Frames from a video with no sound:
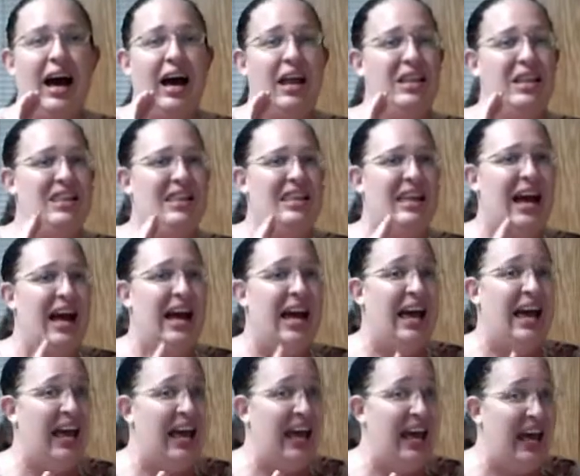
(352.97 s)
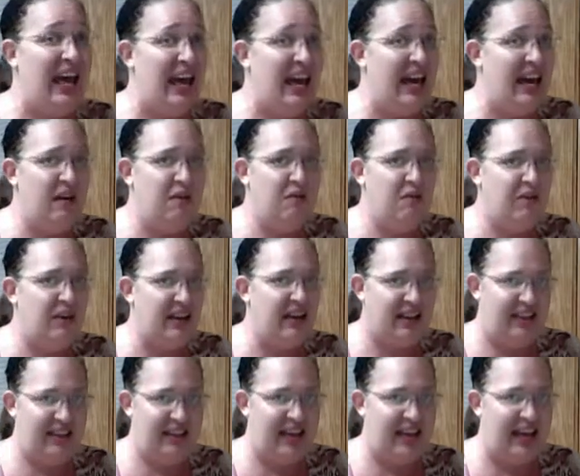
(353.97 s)
Not
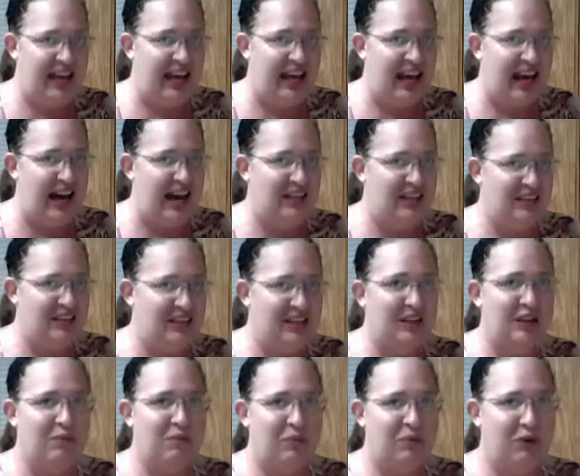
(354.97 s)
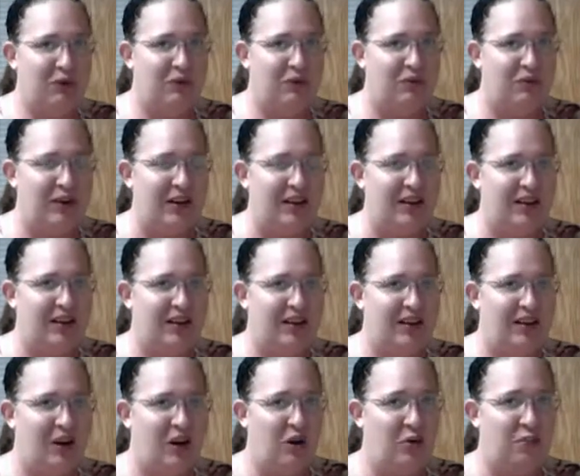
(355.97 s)
everything has to look perfect
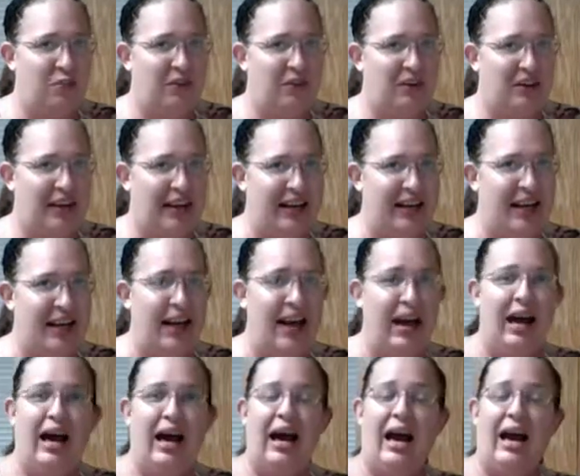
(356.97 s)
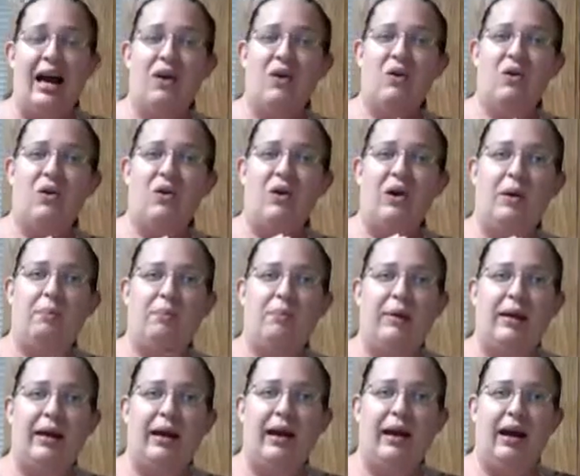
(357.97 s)
or pretty. I grew up
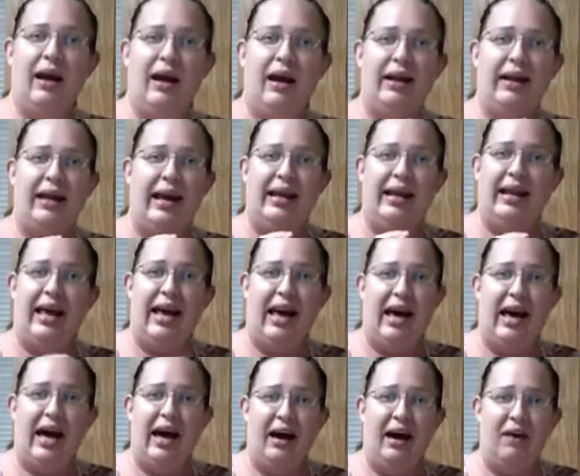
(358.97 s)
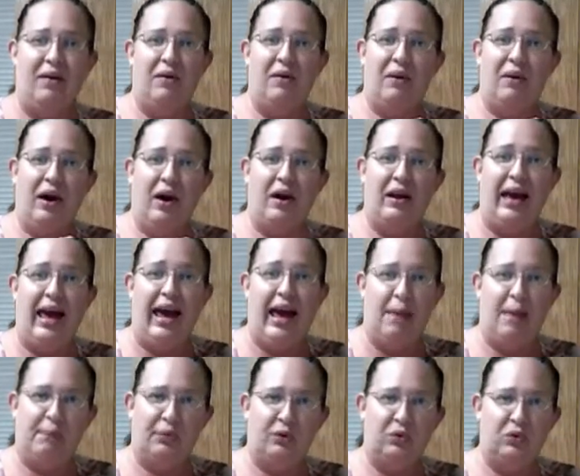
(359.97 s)
on an
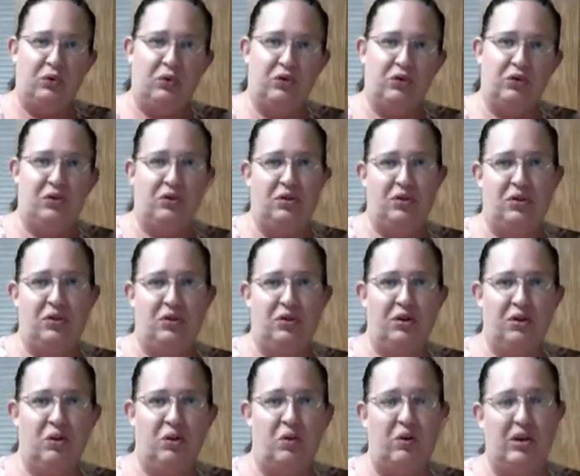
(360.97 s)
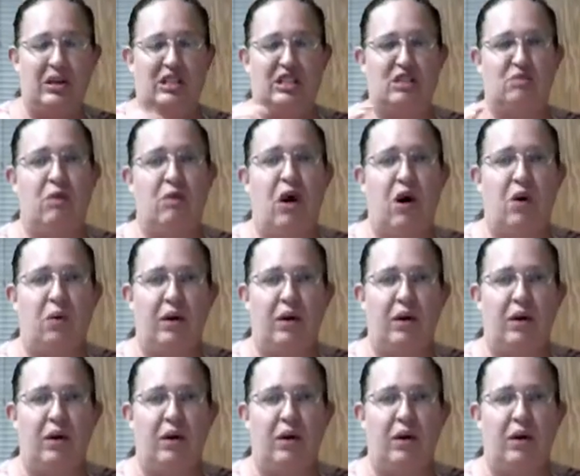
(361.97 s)
apple orchard, or a small